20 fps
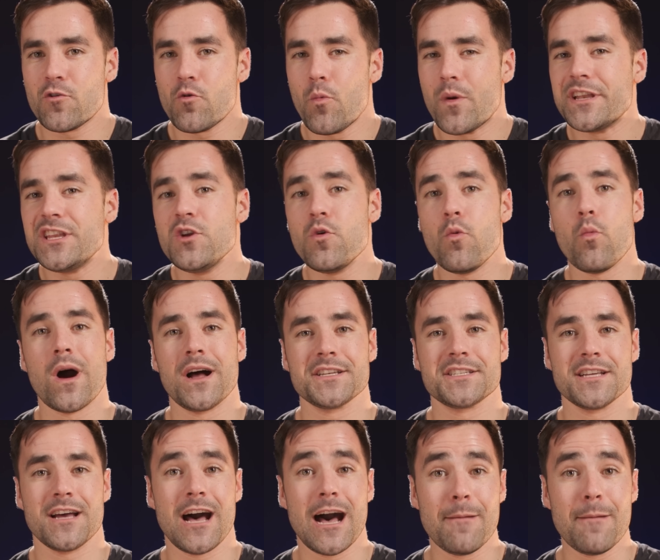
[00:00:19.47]
for when you
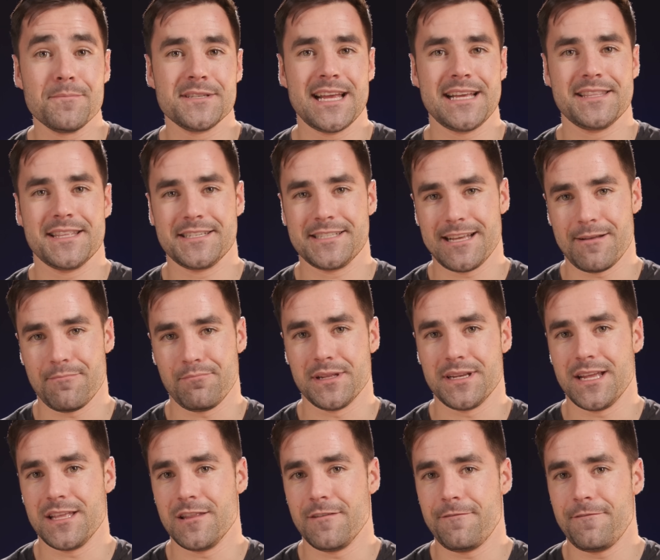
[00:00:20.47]
want to update the
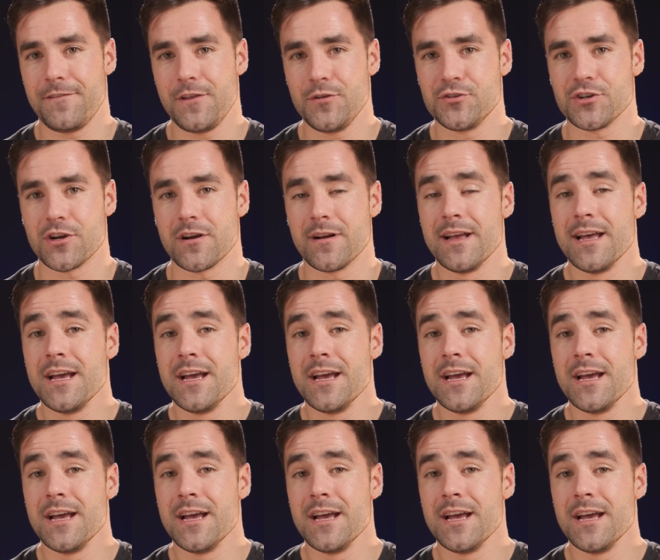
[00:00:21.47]
template in the future.